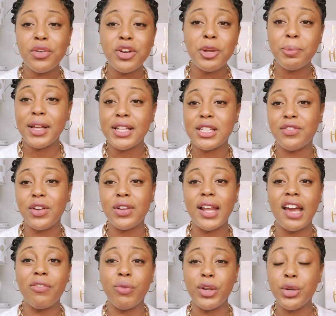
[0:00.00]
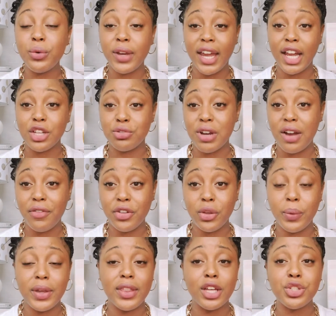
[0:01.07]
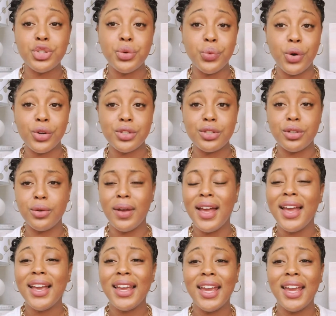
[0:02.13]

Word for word: in a place of your life where you can't travel the way that you want to,